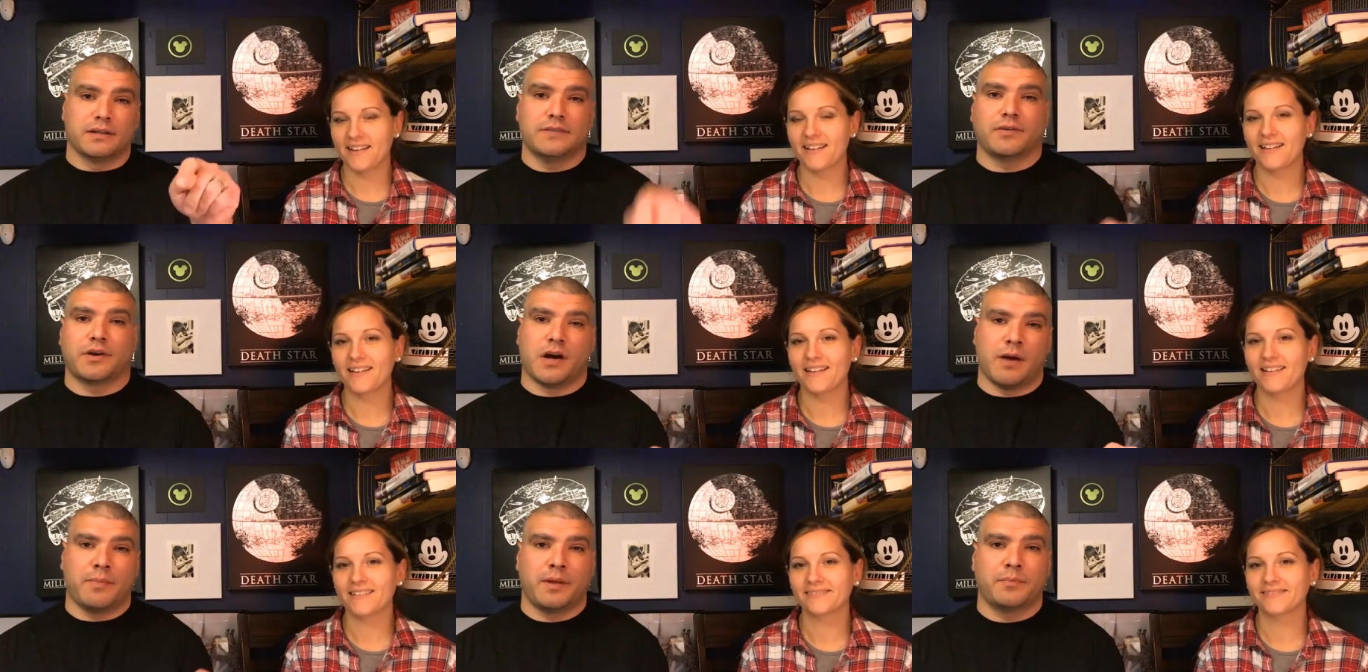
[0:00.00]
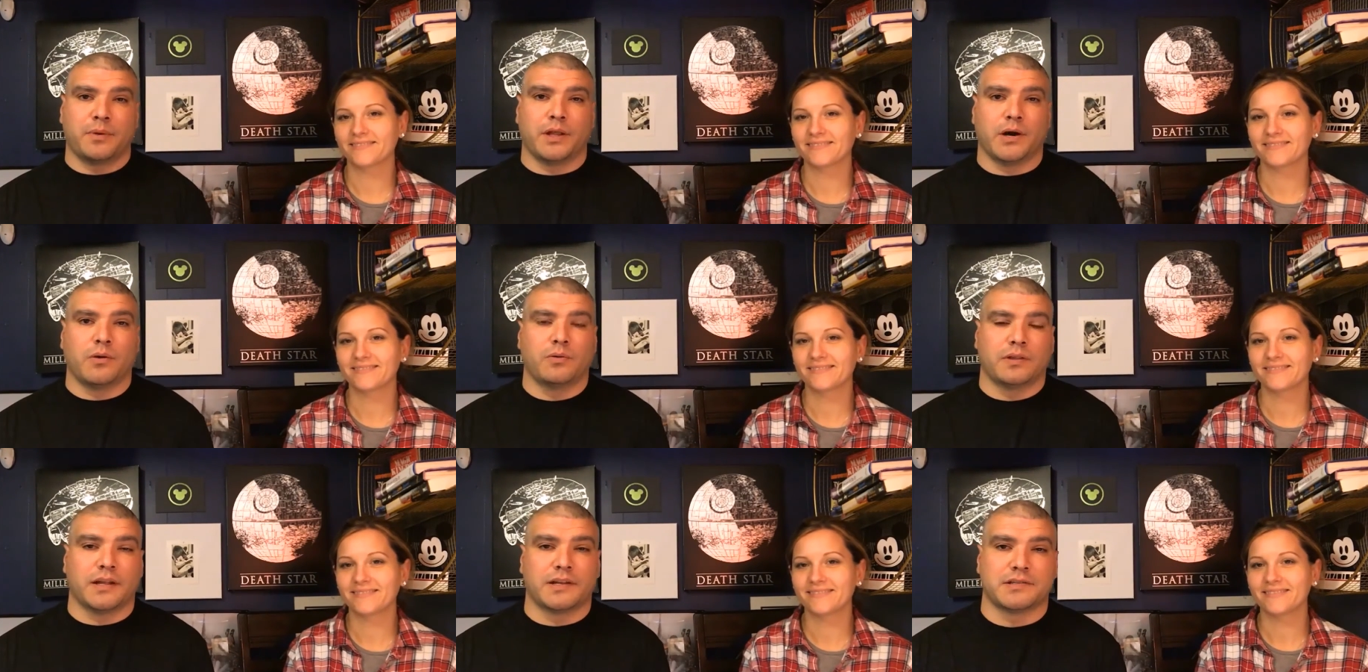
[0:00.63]
Speaker 1: Leave a comment
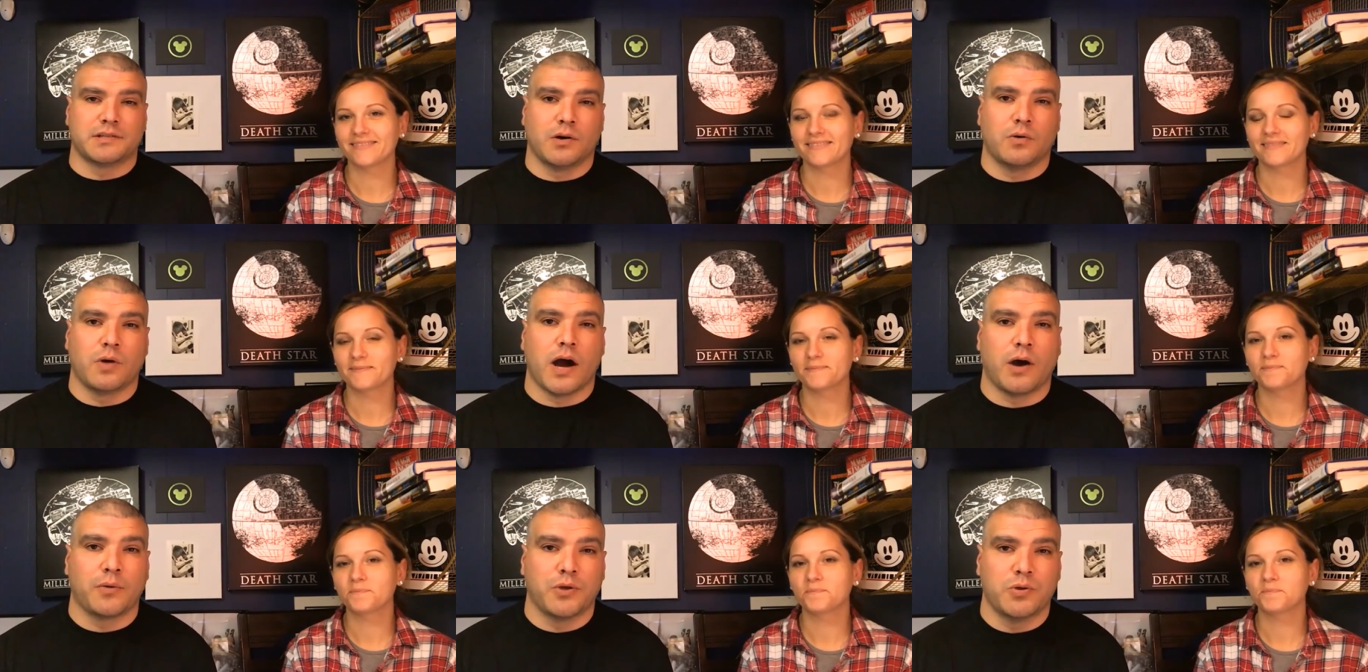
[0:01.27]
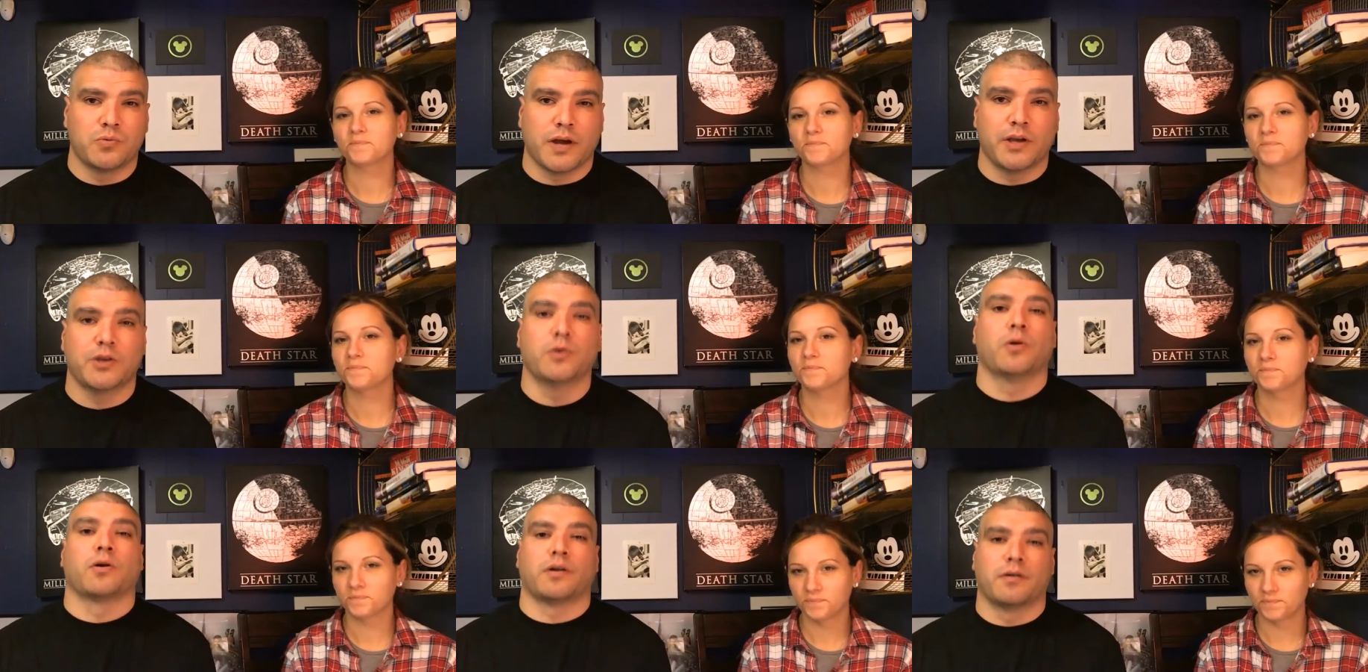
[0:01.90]
below. Let us know how you rate
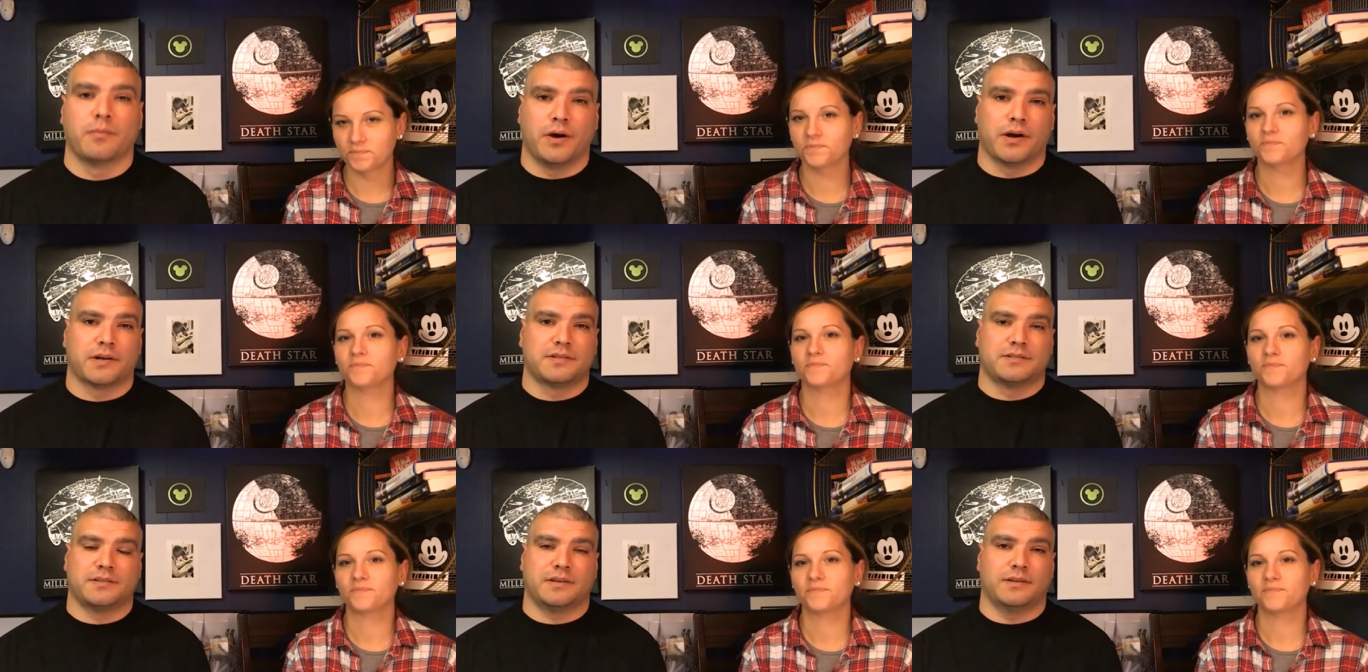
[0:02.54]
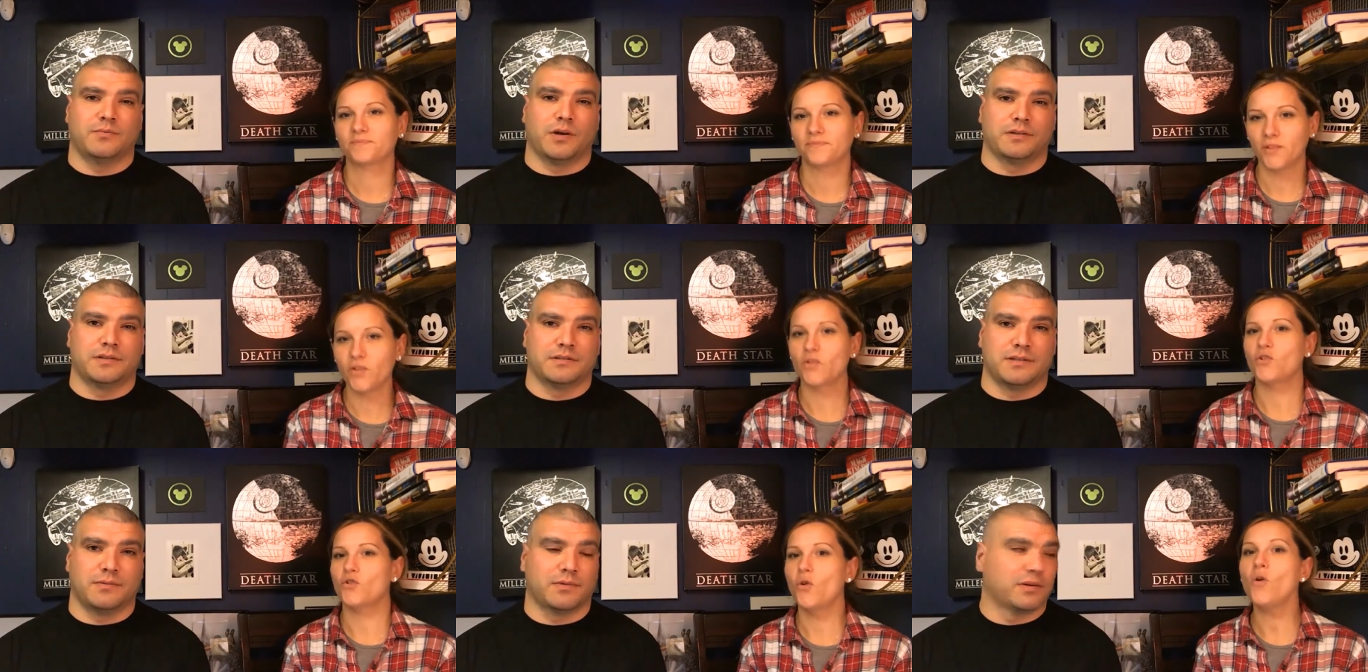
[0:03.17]
your parks in Walt
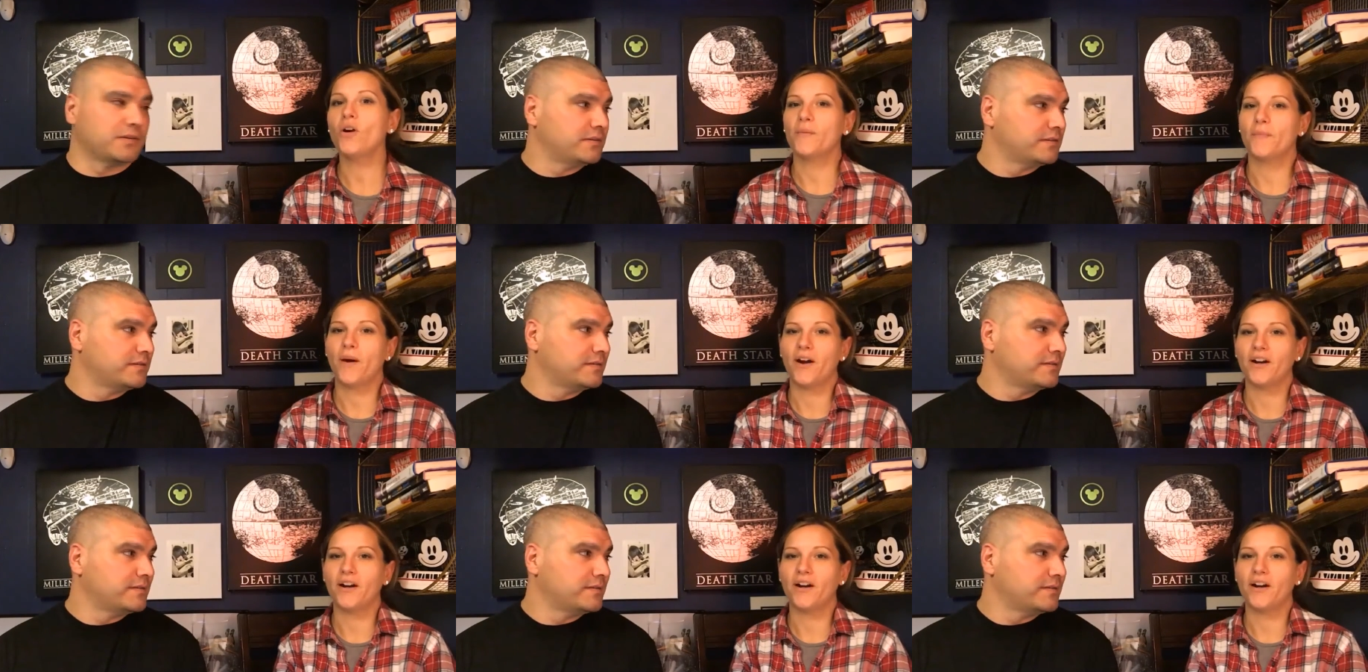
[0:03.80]
Disney World.